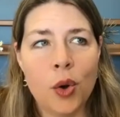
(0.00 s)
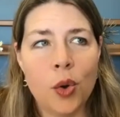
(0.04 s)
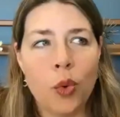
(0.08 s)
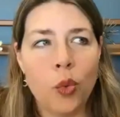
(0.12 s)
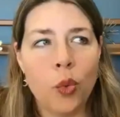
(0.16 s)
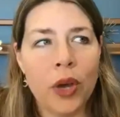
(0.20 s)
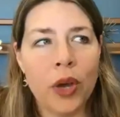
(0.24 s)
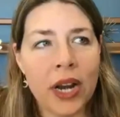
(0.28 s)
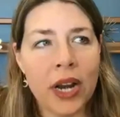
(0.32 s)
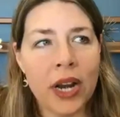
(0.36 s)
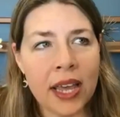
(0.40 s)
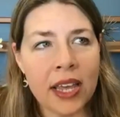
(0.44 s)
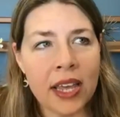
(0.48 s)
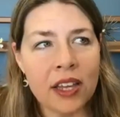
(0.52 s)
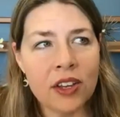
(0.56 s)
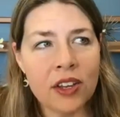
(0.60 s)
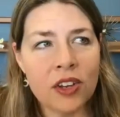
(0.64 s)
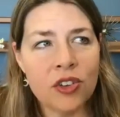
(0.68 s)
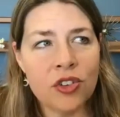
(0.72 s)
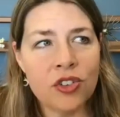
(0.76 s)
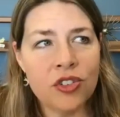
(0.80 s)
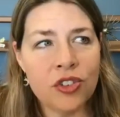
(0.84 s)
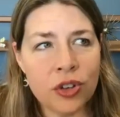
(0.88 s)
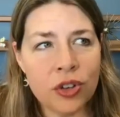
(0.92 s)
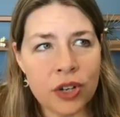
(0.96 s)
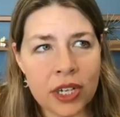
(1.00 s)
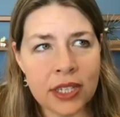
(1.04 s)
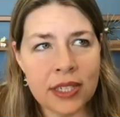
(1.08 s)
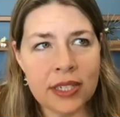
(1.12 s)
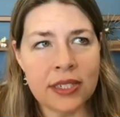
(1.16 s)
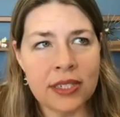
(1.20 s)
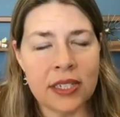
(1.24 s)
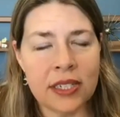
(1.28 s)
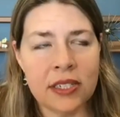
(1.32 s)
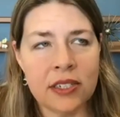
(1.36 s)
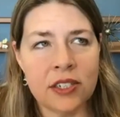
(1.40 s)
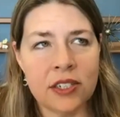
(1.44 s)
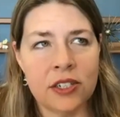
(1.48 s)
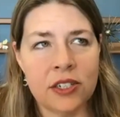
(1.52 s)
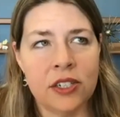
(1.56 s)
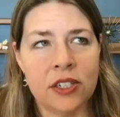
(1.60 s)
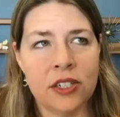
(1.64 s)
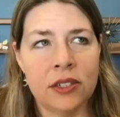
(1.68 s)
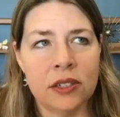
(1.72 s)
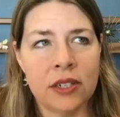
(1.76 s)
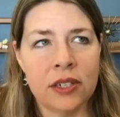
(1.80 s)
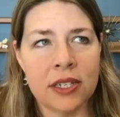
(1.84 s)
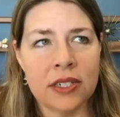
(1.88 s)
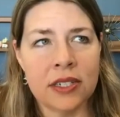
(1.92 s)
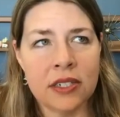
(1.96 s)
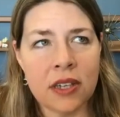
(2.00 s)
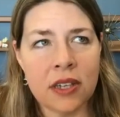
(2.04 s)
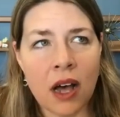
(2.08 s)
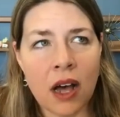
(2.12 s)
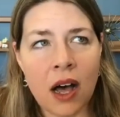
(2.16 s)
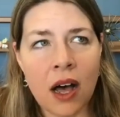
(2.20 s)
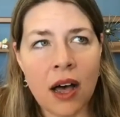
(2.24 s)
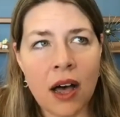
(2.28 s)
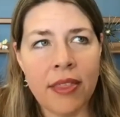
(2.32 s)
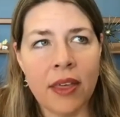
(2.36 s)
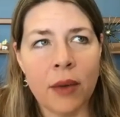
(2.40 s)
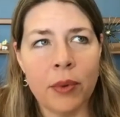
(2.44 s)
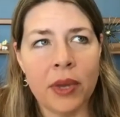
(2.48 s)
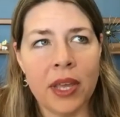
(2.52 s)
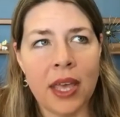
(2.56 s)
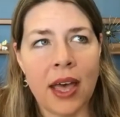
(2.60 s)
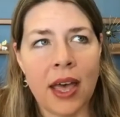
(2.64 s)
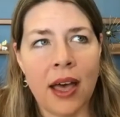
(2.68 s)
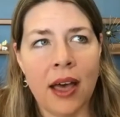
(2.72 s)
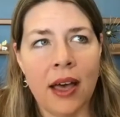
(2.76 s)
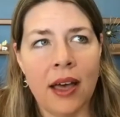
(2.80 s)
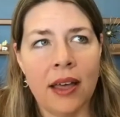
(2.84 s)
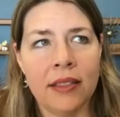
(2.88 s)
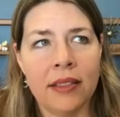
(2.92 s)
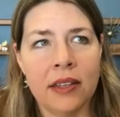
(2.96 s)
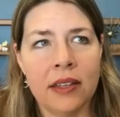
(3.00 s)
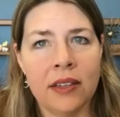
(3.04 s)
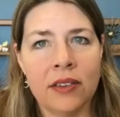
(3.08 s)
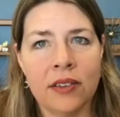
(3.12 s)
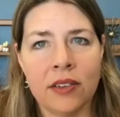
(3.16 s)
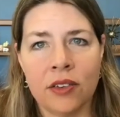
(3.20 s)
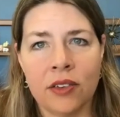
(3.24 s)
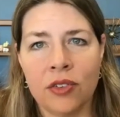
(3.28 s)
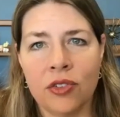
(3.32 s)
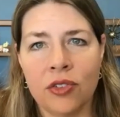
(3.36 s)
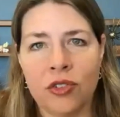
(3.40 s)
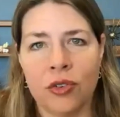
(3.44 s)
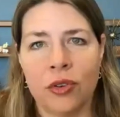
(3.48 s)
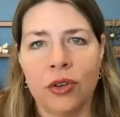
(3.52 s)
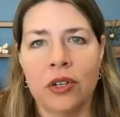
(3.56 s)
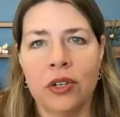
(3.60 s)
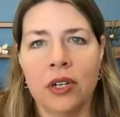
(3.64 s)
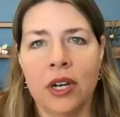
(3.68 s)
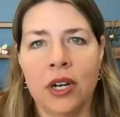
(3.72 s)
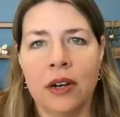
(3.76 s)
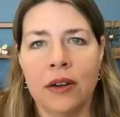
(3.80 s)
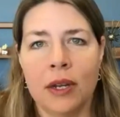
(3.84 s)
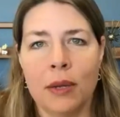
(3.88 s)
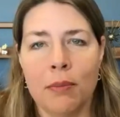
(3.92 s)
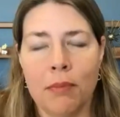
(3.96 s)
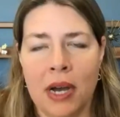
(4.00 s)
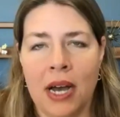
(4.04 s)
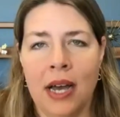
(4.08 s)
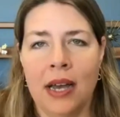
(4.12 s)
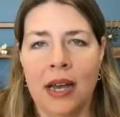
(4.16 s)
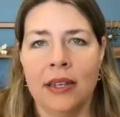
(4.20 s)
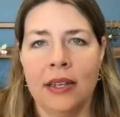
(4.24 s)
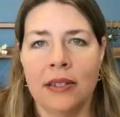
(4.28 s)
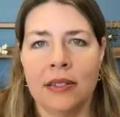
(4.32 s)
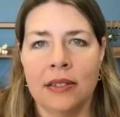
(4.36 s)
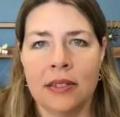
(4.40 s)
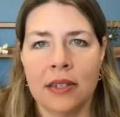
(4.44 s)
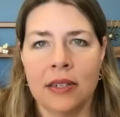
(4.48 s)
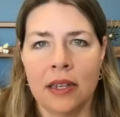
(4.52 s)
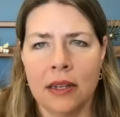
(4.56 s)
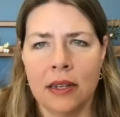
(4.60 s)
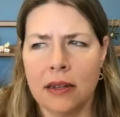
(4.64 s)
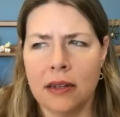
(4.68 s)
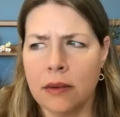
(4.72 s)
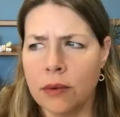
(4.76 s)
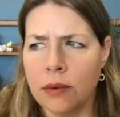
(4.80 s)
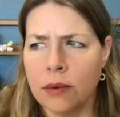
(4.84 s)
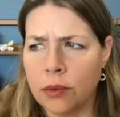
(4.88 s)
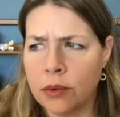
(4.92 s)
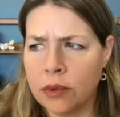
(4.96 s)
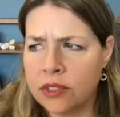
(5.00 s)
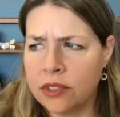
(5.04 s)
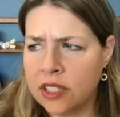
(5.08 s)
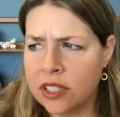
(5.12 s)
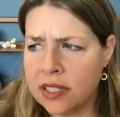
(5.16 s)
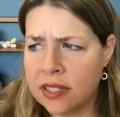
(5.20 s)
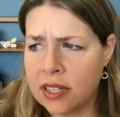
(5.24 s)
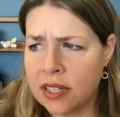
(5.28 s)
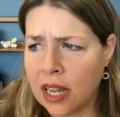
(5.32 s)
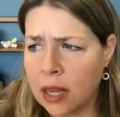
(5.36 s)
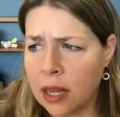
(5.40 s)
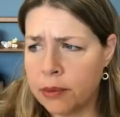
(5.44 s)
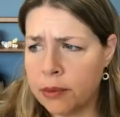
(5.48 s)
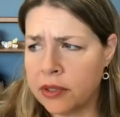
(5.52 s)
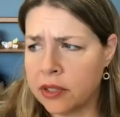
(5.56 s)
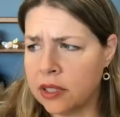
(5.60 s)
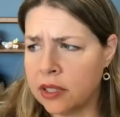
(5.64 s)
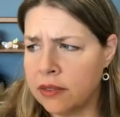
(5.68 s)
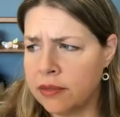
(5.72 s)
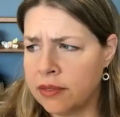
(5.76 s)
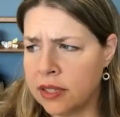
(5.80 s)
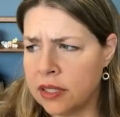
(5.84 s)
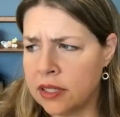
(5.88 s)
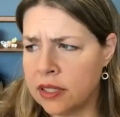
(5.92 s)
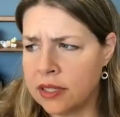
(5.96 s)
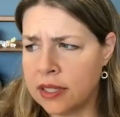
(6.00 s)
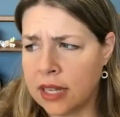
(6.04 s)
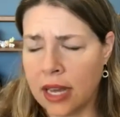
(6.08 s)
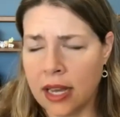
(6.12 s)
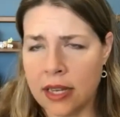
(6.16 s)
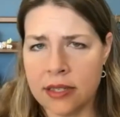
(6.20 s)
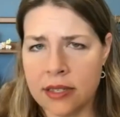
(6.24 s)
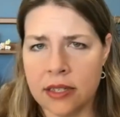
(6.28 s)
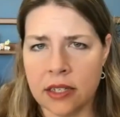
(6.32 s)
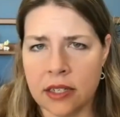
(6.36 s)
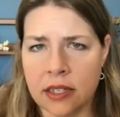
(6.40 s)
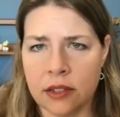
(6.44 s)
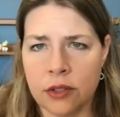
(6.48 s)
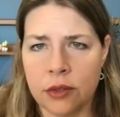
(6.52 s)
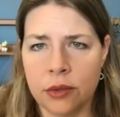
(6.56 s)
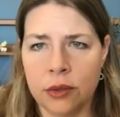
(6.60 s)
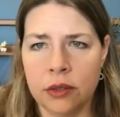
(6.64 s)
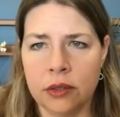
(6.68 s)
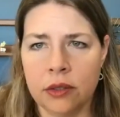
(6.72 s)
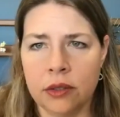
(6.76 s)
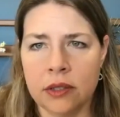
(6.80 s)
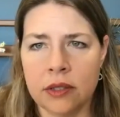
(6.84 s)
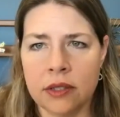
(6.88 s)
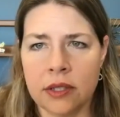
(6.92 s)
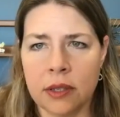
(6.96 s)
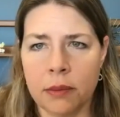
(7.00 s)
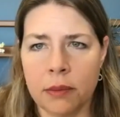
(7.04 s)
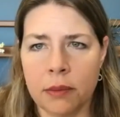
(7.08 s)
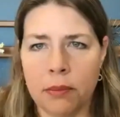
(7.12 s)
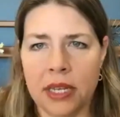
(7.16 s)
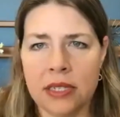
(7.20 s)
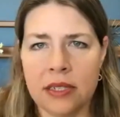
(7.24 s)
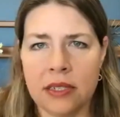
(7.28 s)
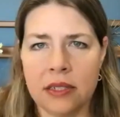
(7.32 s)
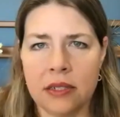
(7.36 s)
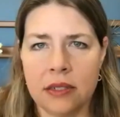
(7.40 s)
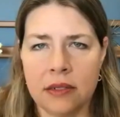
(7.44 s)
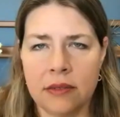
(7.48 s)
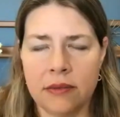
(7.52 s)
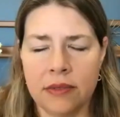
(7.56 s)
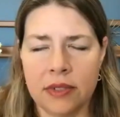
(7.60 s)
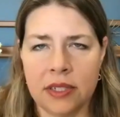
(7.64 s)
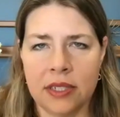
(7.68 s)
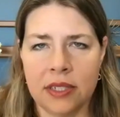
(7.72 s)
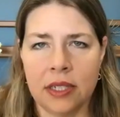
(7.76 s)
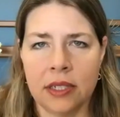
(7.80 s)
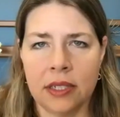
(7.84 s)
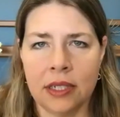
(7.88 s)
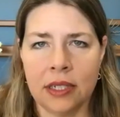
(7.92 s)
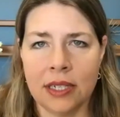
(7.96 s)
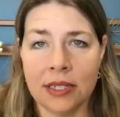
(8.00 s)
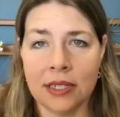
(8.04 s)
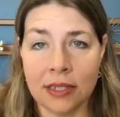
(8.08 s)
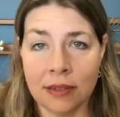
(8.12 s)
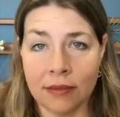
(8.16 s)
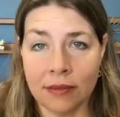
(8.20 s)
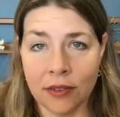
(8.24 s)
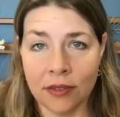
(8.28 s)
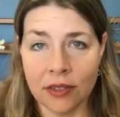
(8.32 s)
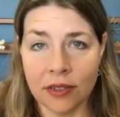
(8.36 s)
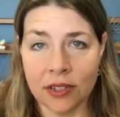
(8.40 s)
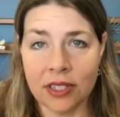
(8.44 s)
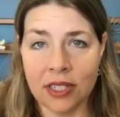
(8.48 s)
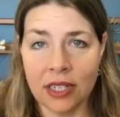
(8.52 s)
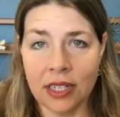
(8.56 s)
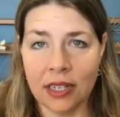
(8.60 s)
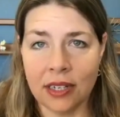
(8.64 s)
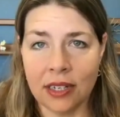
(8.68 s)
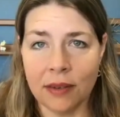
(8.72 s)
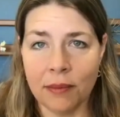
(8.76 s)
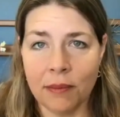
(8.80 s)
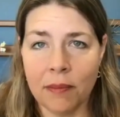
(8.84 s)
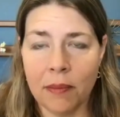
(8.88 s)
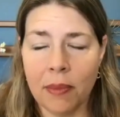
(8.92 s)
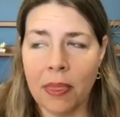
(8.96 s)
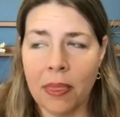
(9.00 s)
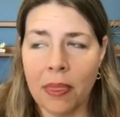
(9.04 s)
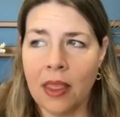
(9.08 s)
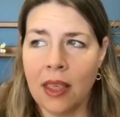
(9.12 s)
When I joined this institute, I saw that we had these extraordinary minds and just absolutely fantastic tools, the best facilities I've ever seen.